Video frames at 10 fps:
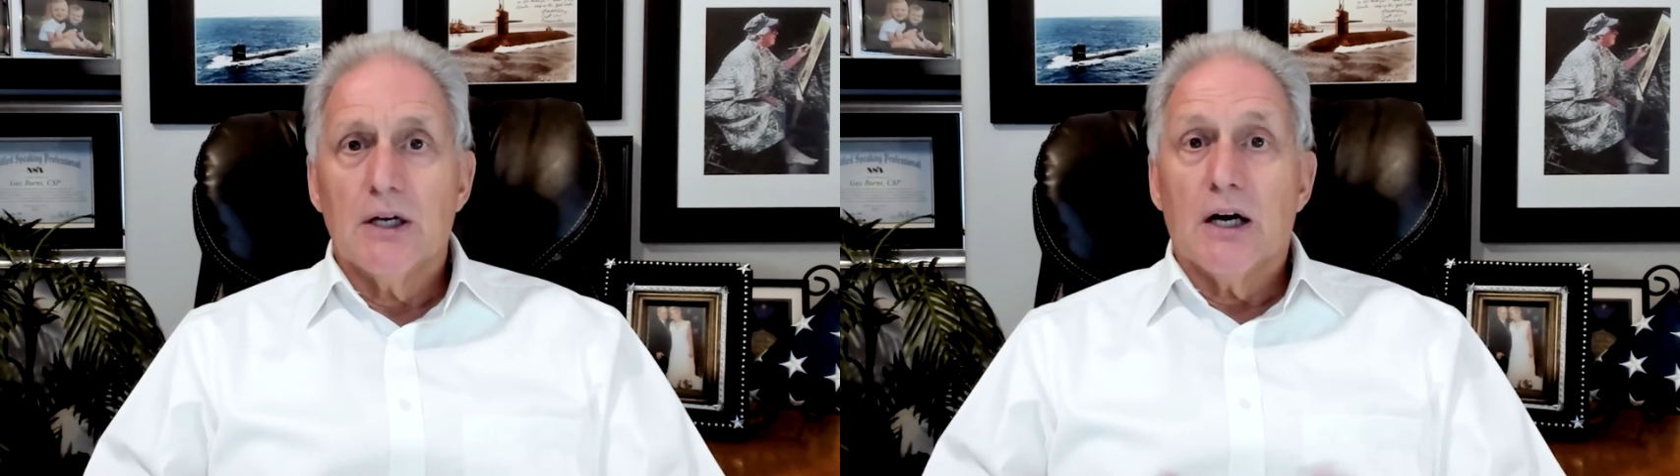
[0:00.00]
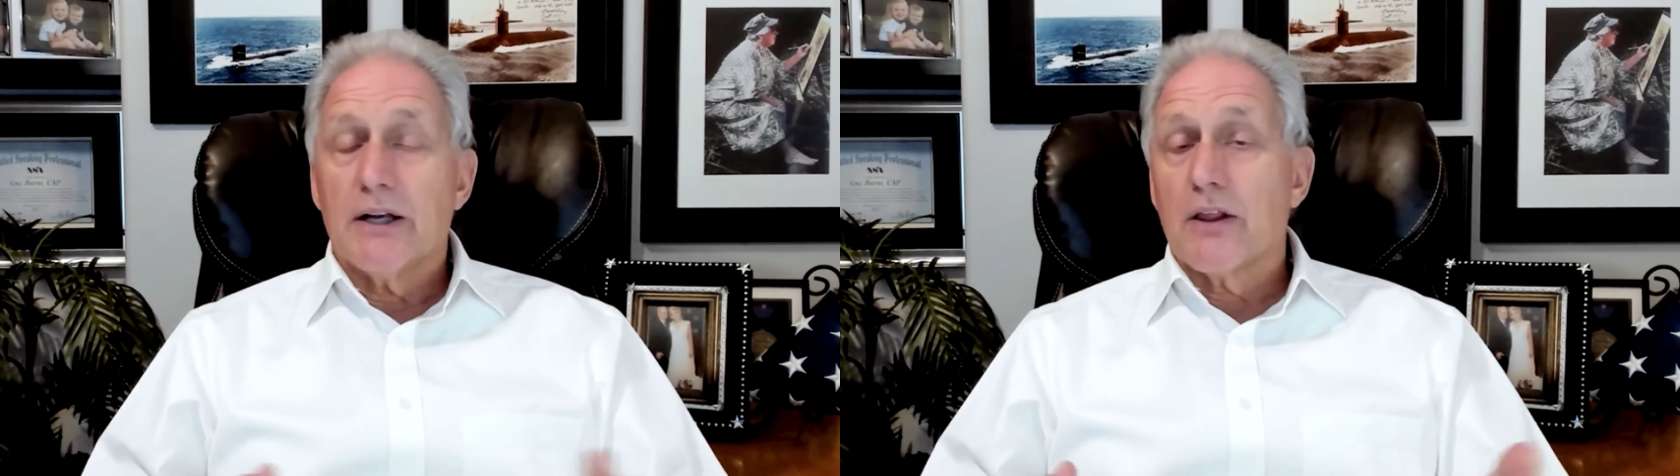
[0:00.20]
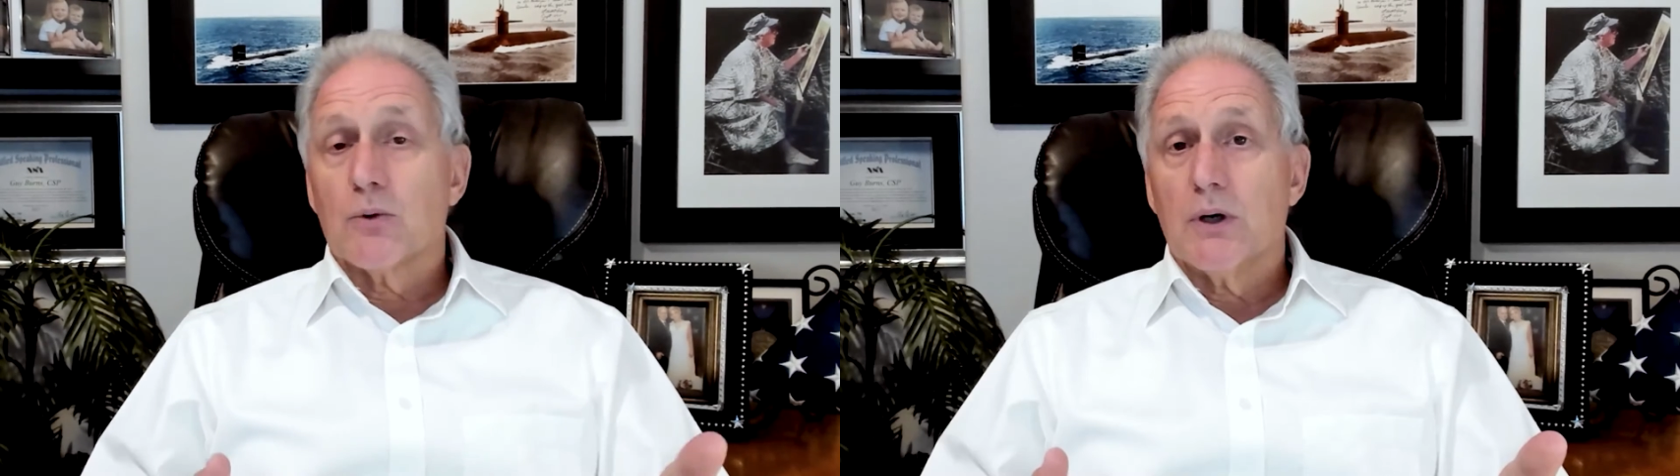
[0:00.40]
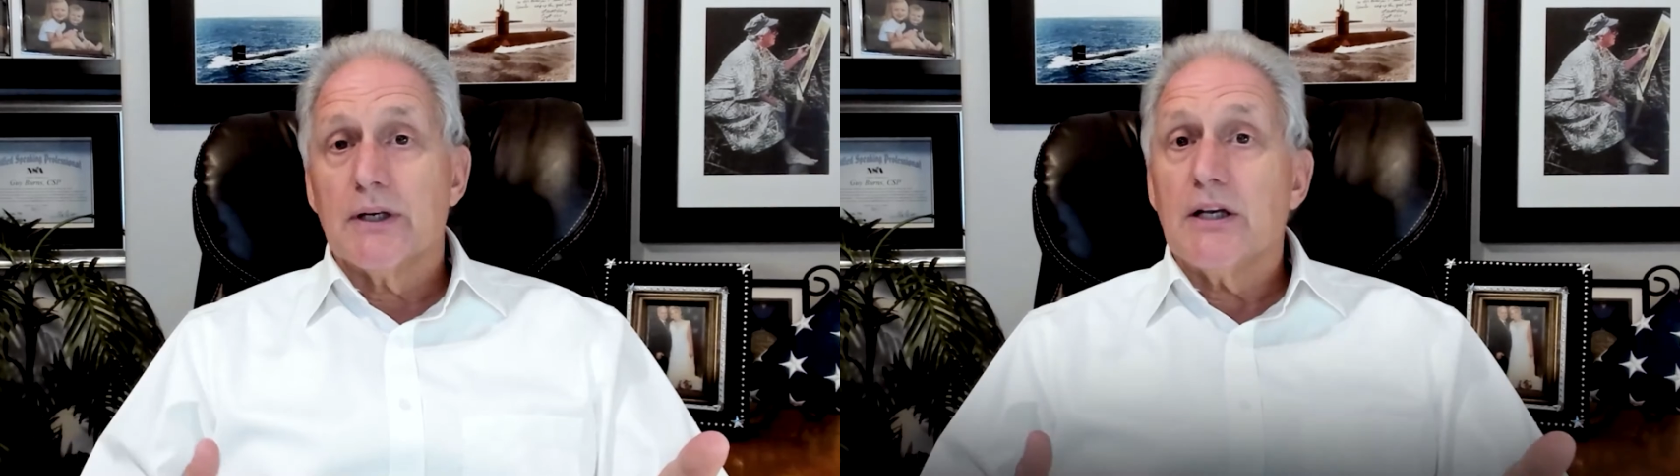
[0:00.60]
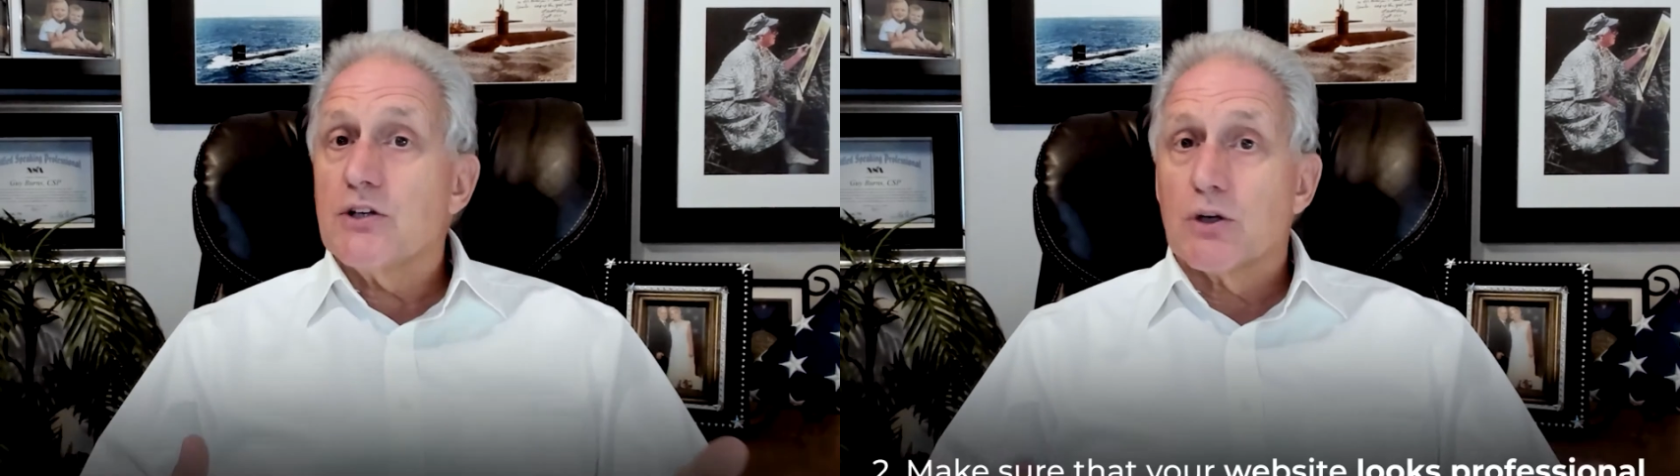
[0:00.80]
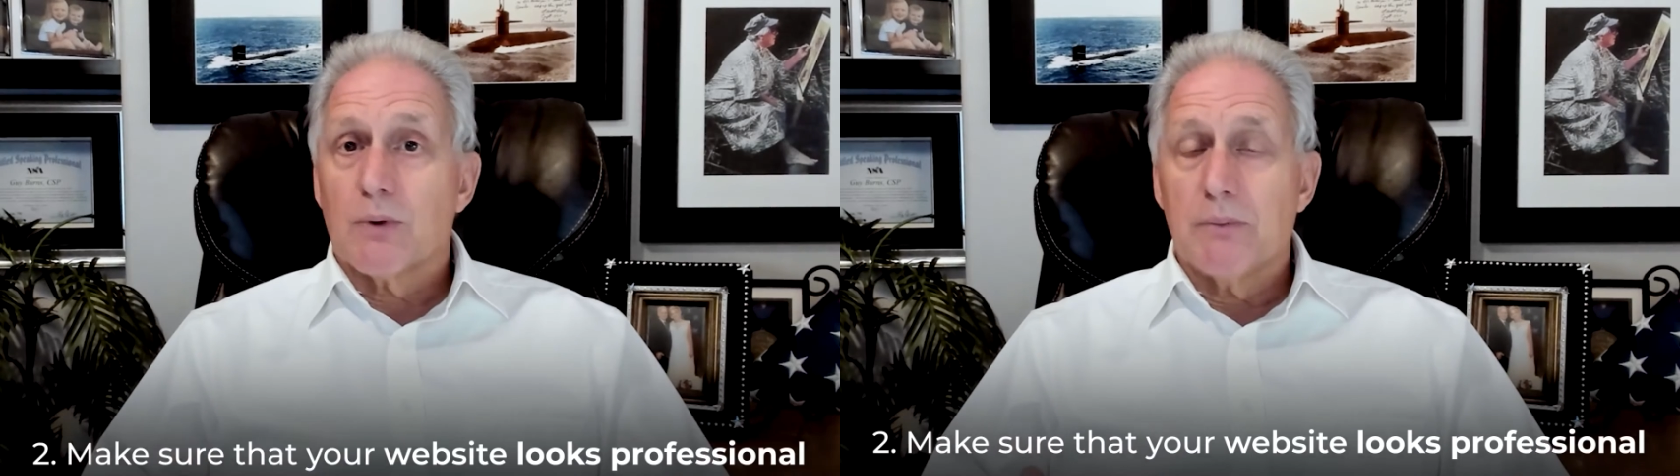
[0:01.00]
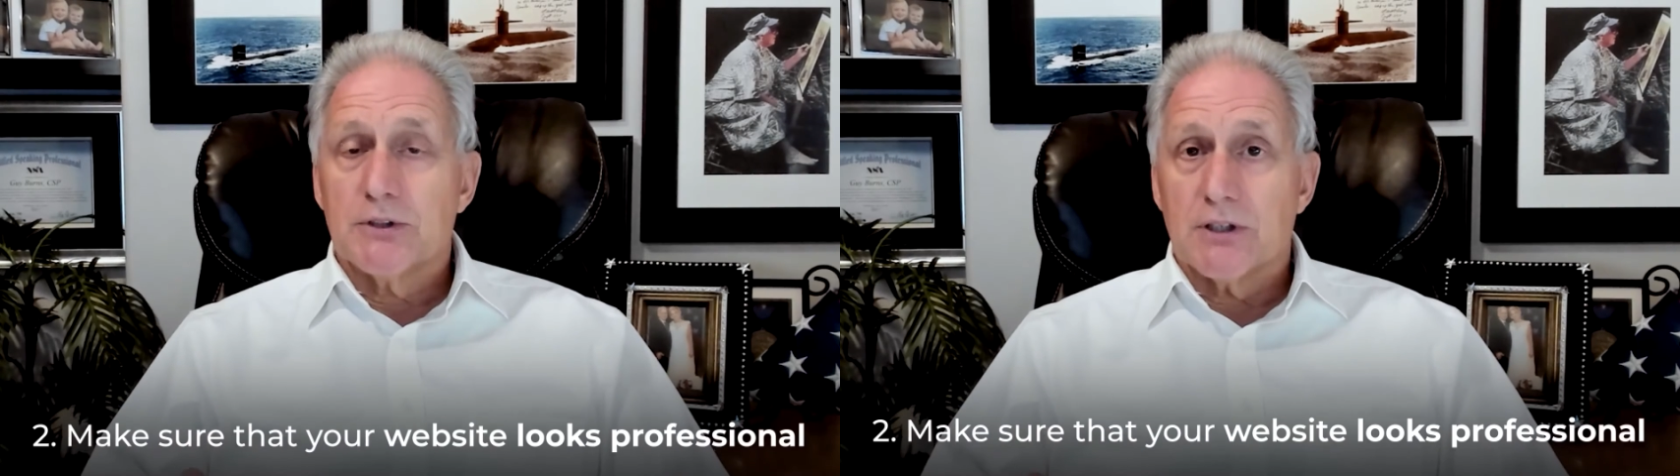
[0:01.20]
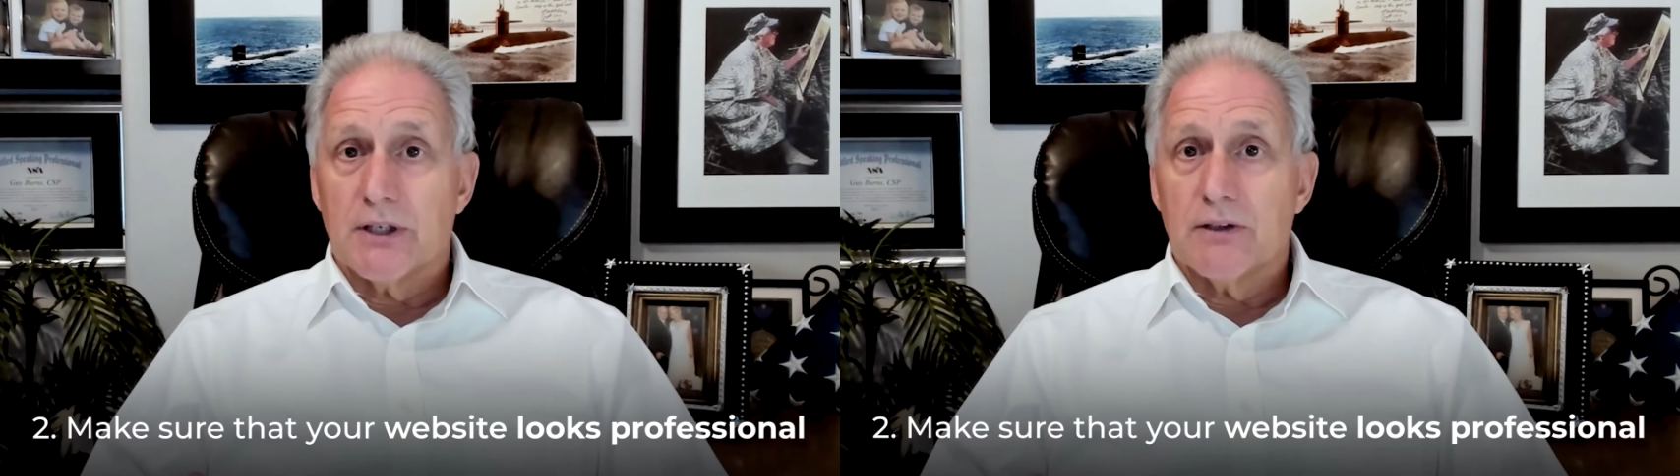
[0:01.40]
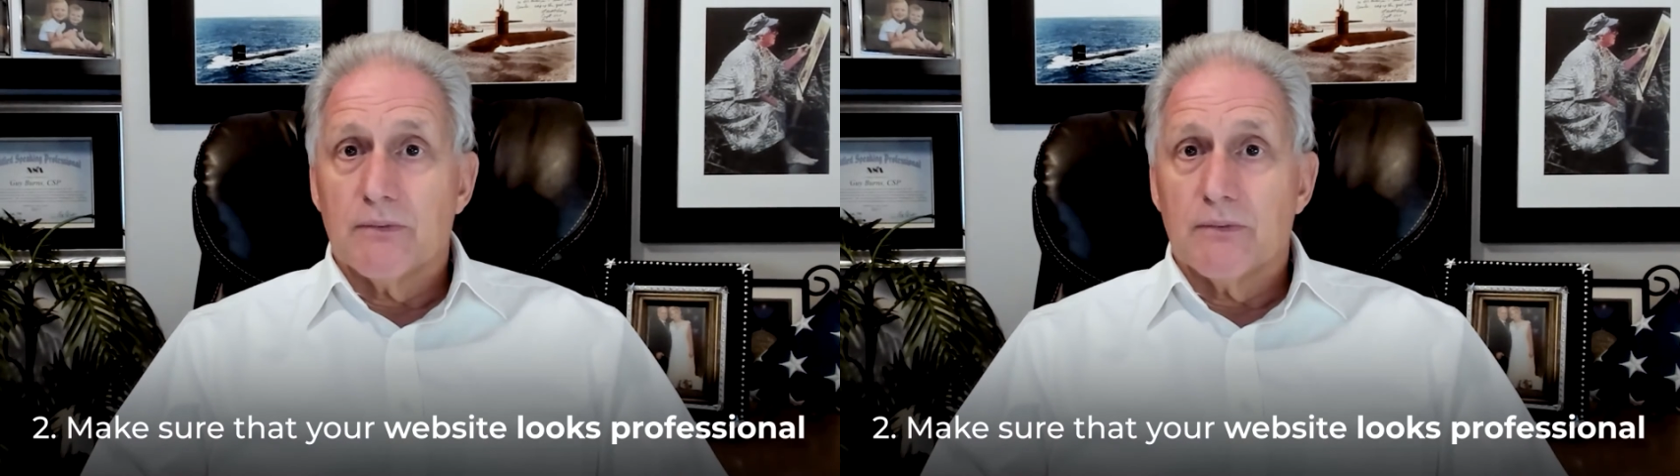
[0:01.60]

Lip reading: Another one is your website.